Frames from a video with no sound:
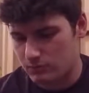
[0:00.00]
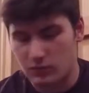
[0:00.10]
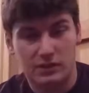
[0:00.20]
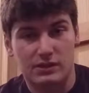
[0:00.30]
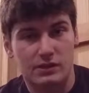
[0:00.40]

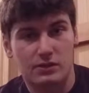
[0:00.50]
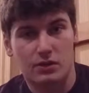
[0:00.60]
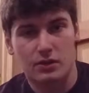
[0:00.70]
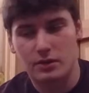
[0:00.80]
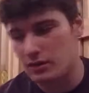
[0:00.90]
let's get
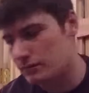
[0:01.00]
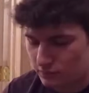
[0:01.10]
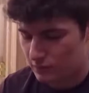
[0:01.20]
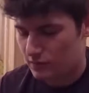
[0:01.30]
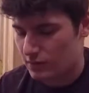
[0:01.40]
started.
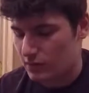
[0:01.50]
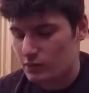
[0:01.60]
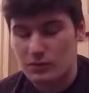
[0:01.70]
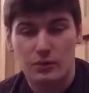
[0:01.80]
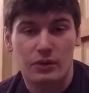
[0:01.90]

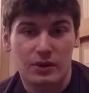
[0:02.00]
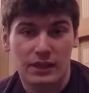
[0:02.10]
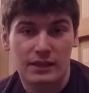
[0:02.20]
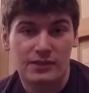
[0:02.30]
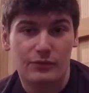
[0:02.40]
What's going on,
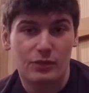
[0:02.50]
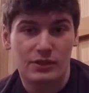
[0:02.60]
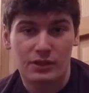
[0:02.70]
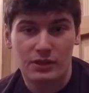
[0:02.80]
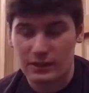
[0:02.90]
guys? The first
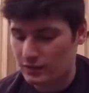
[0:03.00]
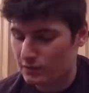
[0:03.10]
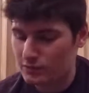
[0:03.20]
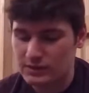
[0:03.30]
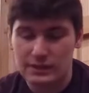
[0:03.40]
thing you need to
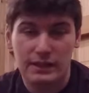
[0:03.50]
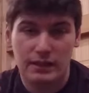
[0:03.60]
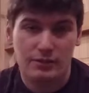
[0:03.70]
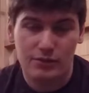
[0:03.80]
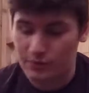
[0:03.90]
do is get
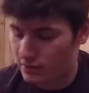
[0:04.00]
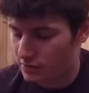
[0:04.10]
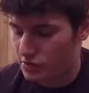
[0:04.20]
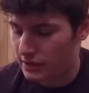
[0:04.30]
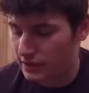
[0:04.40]
out your
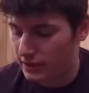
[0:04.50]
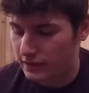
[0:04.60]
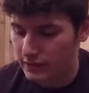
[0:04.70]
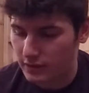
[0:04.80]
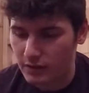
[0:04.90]
shaky head
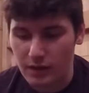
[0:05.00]
here.